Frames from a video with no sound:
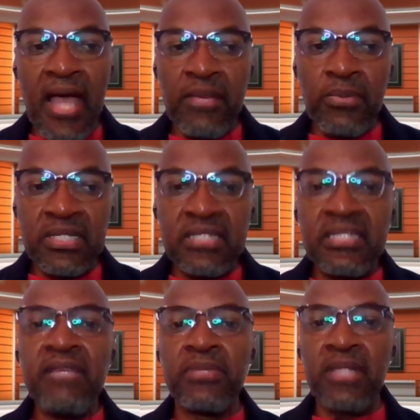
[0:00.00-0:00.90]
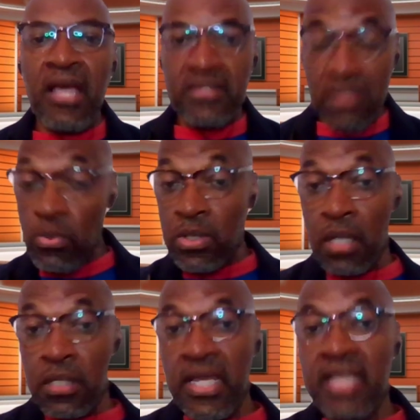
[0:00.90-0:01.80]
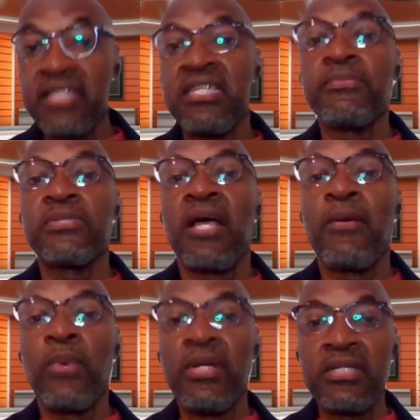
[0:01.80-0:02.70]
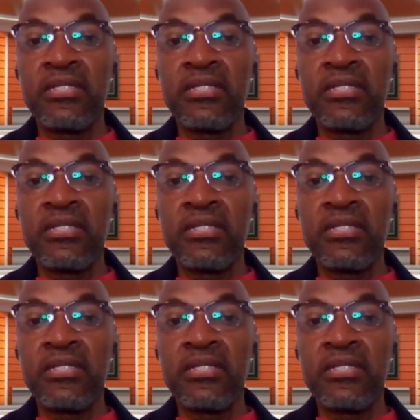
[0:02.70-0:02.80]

And it would seem that some would argue that it seems that